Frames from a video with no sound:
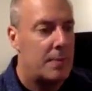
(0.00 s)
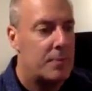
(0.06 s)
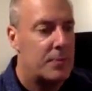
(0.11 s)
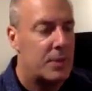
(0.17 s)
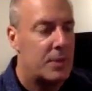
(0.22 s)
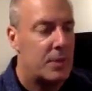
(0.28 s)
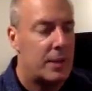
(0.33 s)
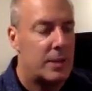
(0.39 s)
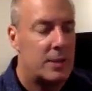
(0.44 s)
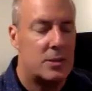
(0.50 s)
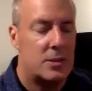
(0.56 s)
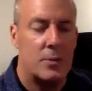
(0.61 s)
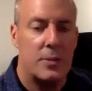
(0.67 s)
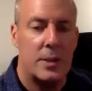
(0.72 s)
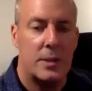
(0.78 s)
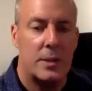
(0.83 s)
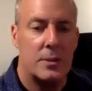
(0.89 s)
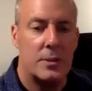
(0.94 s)
Okay, so we
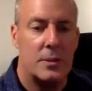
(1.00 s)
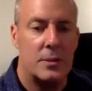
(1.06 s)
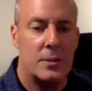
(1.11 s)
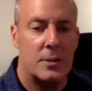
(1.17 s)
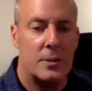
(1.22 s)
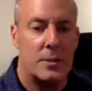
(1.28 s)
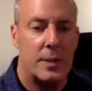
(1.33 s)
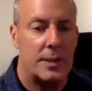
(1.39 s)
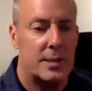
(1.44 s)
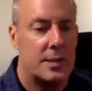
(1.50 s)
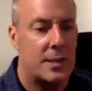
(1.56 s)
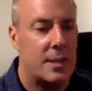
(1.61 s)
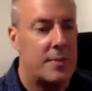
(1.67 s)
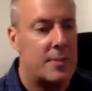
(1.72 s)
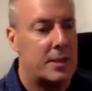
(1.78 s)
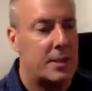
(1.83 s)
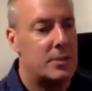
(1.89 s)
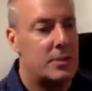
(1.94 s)
can do that same
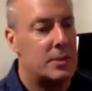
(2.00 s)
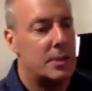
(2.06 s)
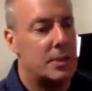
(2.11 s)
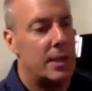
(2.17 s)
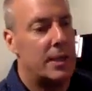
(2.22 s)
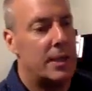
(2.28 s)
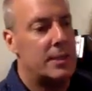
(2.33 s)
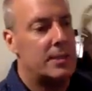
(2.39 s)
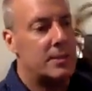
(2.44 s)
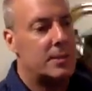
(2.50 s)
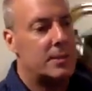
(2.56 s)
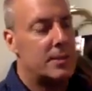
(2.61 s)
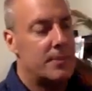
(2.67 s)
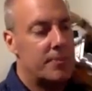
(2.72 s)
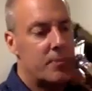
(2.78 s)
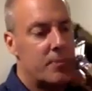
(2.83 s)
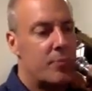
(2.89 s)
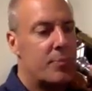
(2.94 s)
exercise
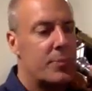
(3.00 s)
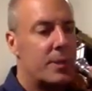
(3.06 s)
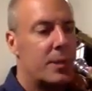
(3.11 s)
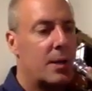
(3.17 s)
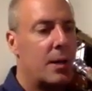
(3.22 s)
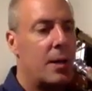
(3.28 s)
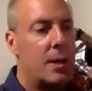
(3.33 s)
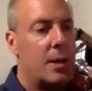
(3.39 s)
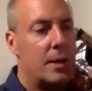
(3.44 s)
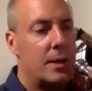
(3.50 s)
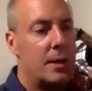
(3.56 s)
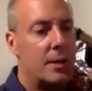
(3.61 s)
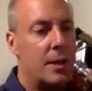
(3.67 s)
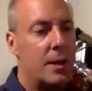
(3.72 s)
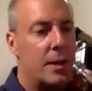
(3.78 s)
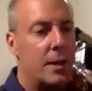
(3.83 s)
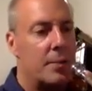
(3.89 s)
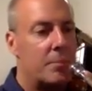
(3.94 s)

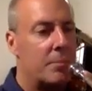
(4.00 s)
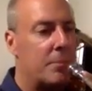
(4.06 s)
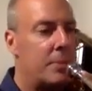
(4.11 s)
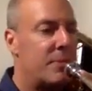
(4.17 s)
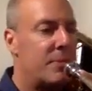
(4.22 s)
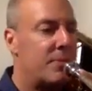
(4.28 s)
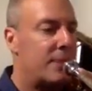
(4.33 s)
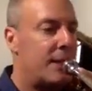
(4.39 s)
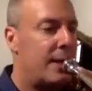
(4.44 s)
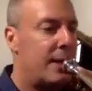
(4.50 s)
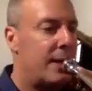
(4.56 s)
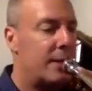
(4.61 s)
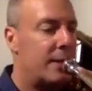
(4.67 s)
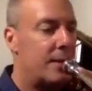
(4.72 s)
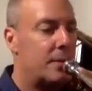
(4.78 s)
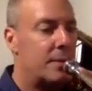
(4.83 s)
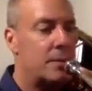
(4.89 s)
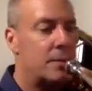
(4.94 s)
on B flat,
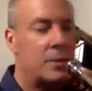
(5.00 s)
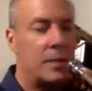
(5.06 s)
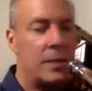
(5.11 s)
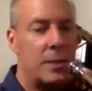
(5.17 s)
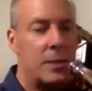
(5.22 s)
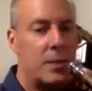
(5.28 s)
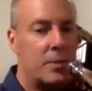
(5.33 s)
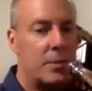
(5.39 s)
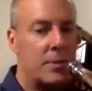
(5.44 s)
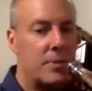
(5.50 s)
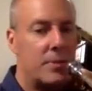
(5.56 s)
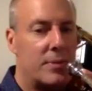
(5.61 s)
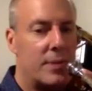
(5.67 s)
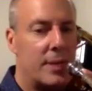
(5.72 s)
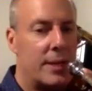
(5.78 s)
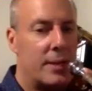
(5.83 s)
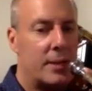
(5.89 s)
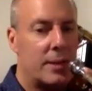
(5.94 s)
tuning note B
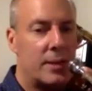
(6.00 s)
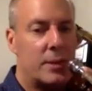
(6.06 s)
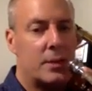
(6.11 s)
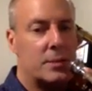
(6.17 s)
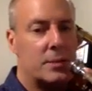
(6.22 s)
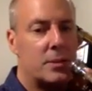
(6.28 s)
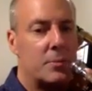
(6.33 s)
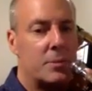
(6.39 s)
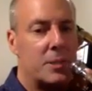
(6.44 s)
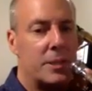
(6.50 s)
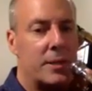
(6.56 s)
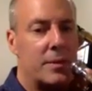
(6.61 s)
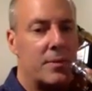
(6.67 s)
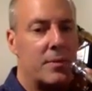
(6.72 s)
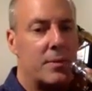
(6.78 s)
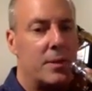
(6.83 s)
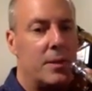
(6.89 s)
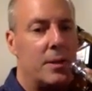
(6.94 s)
flat. You can also play in
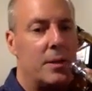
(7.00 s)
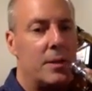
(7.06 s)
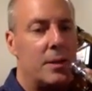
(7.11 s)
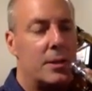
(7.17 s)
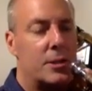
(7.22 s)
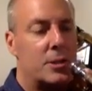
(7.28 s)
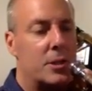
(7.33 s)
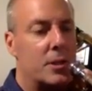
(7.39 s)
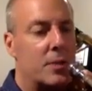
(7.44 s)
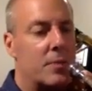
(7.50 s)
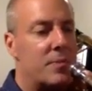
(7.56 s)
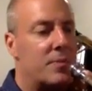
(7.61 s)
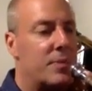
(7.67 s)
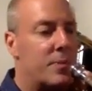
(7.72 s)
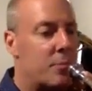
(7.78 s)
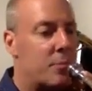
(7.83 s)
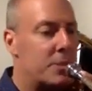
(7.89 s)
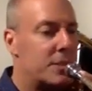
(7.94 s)
a sharp
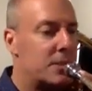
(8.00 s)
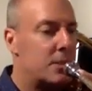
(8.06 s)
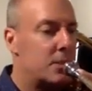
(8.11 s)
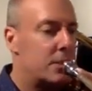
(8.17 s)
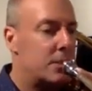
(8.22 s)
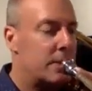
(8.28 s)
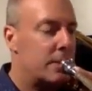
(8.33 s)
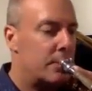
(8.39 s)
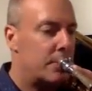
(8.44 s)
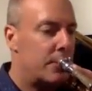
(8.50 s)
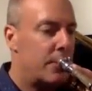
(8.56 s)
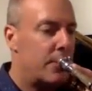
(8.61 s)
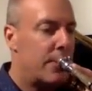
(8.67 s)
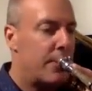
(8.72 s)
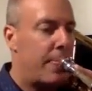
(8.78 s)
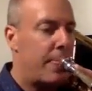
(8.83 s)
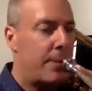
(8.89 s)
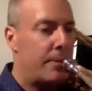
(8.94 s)
fifth position.
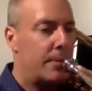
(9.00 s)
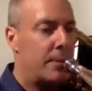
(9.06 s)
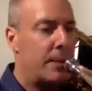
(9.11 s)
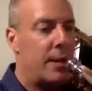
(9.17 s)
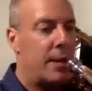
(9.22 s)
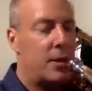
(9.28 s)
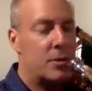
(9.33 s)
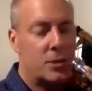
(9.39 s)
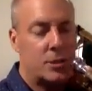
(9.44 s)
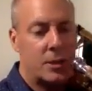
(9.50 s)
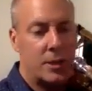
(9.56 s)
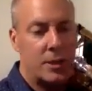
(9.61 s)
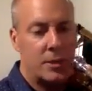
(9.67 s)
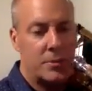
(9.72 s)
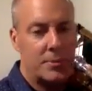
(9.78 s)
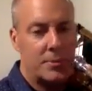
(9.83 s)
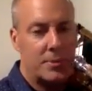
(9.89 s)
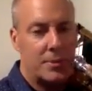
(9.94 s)
How
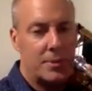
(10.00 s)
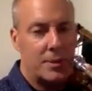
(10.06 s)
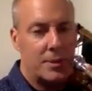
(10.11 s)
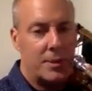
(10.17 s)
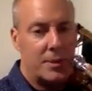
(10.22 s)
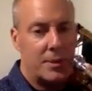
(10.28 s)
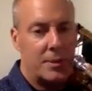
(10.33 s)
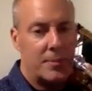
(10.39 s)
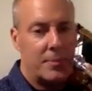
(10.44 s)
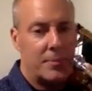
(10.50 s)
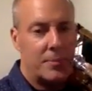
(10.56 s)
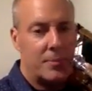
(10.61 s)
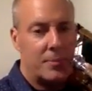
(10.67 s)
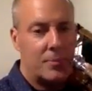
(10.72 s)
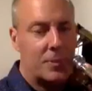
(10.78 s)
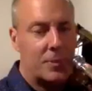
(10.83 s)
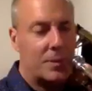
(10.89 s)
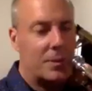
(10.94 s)
sharp?
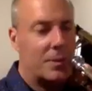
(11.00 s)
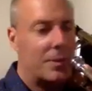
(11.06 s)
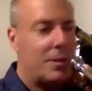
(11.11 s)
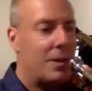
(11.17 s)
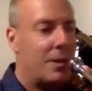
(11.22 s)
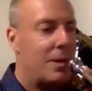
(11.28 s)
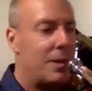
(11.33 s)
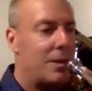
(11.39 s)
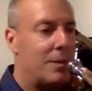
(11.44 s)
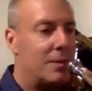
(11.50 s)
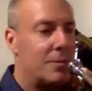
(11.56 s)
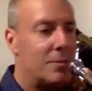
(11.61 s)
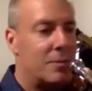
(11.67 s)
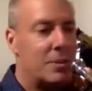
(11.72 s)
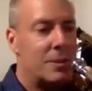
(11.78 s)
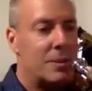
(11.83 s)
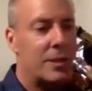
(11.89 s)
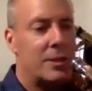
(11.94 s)

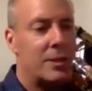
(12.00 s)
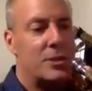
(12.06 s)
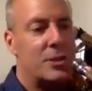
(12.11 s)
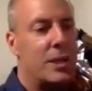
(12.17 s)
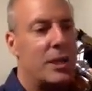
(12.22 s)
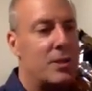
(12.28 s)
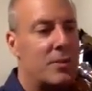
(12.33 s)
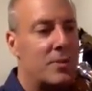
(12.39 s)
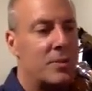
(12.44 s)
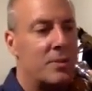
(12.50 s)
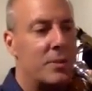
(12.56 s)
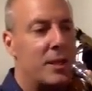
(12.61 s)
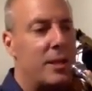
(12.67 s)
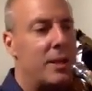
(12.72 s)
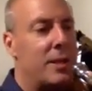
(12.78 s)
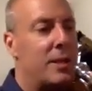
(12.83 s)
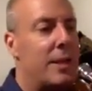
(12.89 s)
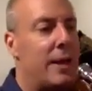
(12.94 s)
Well, it can change from day
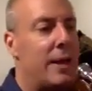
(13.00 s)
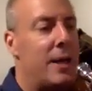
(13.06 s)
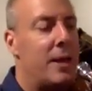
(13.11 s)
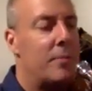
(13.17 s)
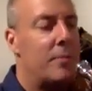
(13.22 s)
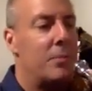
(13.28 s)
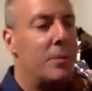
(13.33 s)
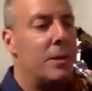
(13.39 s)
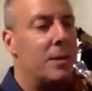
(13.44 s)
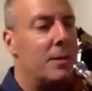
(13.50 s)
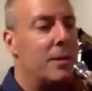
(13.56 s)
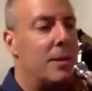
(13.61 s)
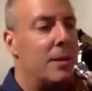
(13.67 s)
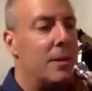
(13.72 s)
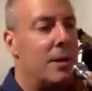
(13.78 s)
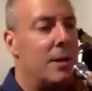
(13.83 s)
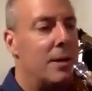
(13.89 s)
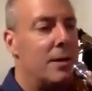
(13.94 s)
to day, but
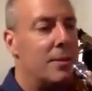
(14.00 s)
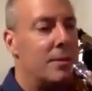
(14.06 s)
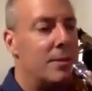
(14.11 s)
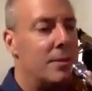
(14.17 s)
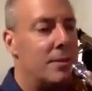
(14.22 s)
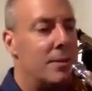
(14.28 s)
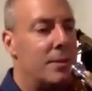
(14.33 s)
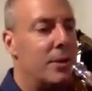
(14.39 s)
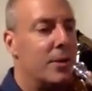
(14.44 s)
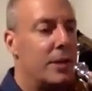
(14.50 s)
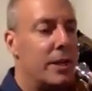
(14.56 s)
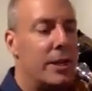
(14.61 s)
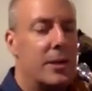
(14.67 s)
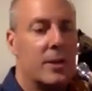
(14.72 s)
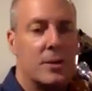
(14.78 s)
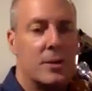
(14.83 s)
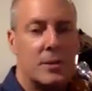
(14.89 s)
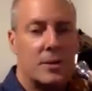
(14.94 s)
your
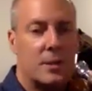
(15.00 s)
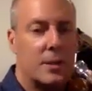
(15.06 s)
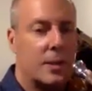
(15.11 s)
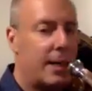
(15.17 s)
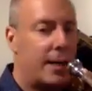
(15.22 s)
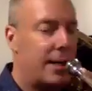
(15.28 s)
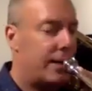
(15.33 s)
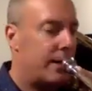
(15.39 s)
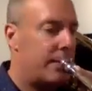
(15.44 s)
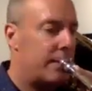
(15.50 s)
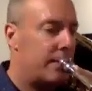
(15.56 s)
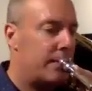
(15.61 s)
ear is the guide.